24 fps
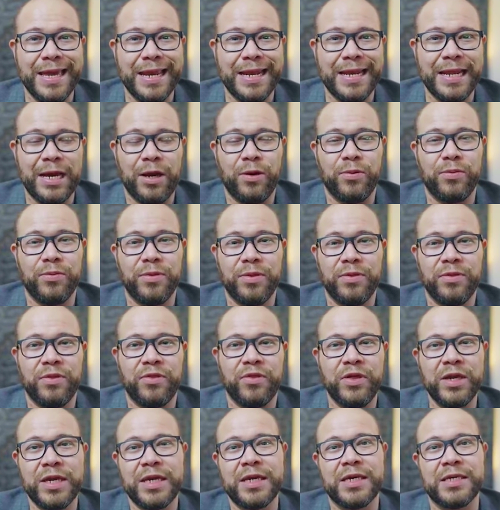Now, the
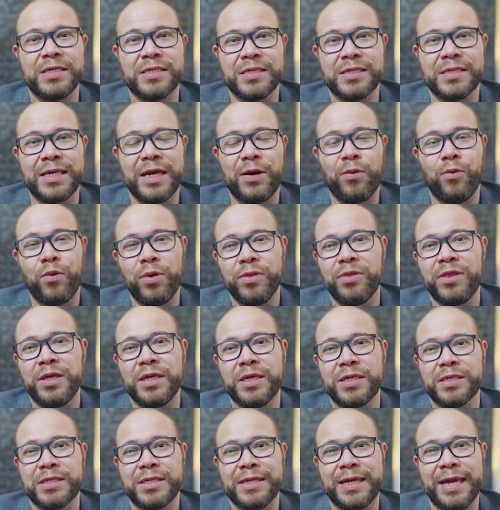thing is that one
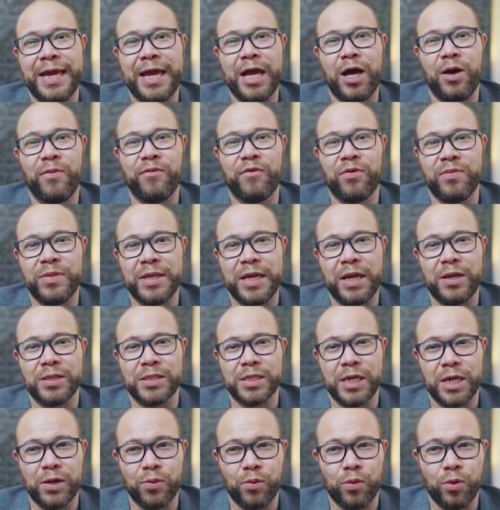thing is to get help from the
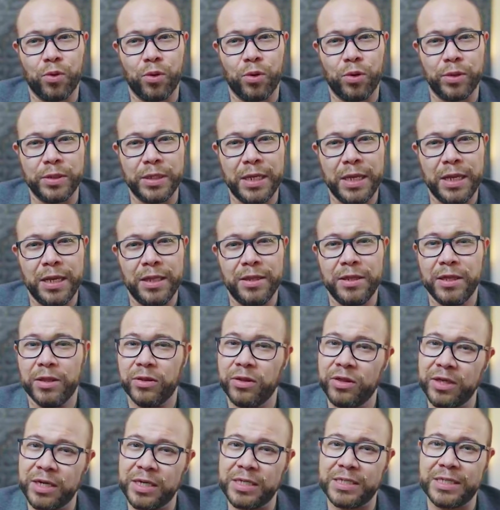outside world. The other
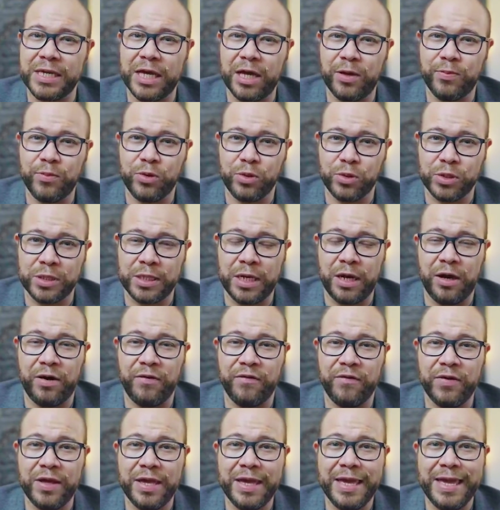thing is to help
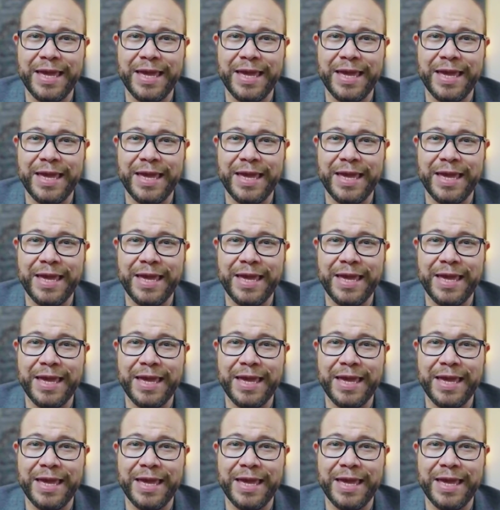yourself.